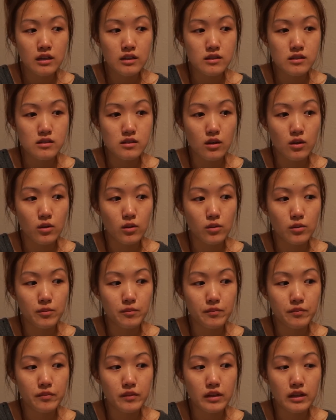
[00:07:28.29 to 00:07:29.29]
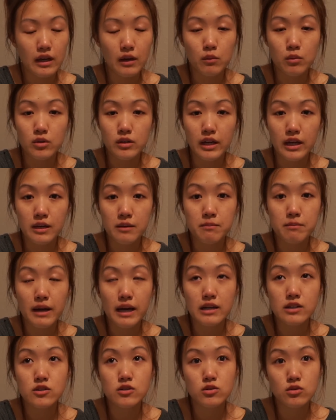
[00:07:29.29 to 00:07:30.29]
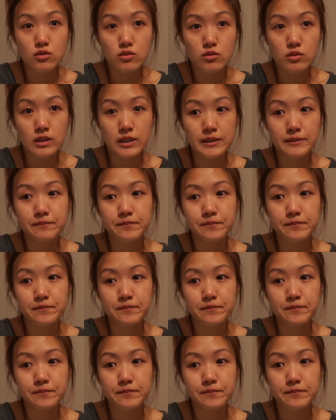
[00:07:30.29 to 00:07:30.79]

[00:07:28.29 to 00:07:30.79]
So yeah, we'll get him back soon.